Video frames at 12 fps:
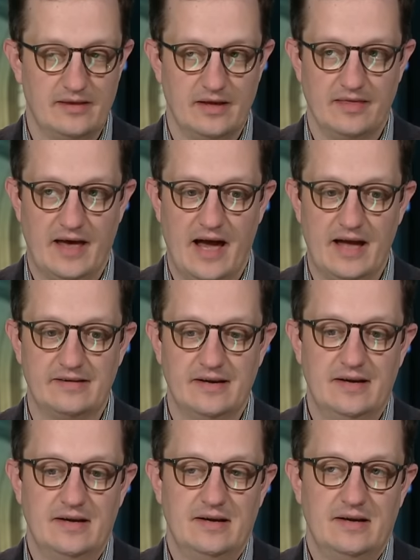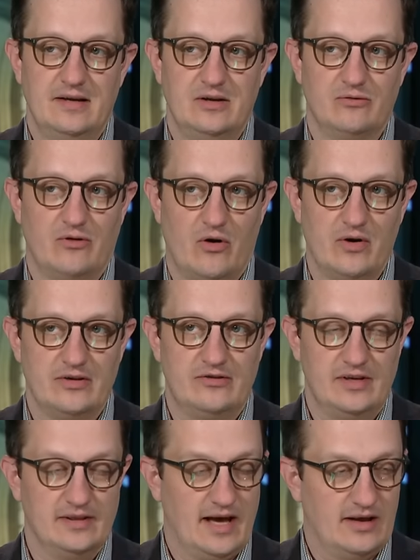think that you've already
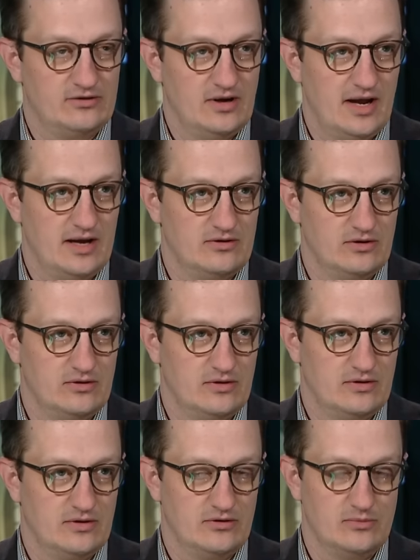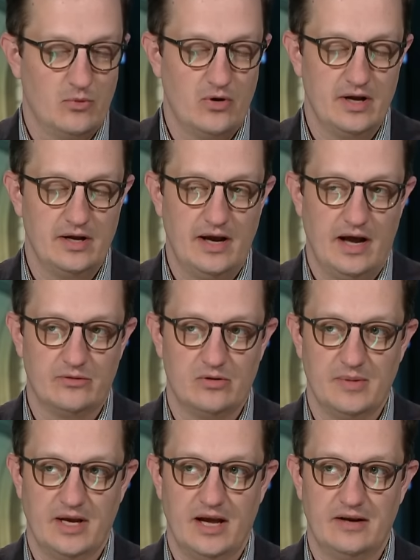seen last night or this morning
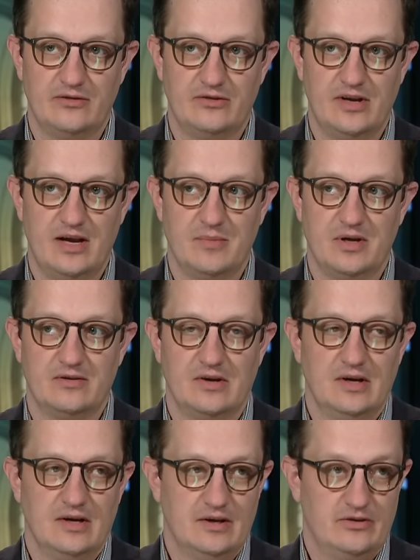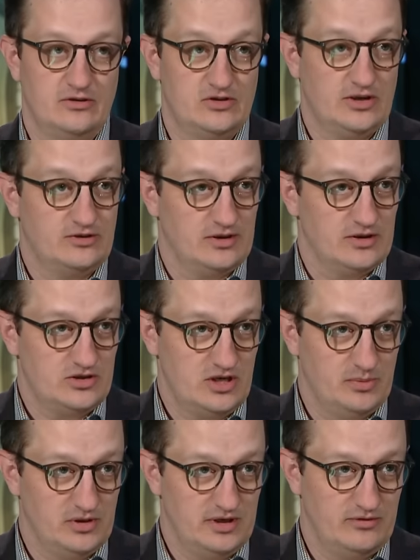Catherine McKenna's statement suggesting that
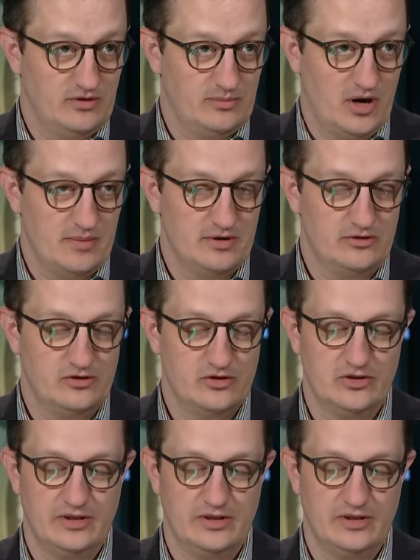she believes the Prime Minister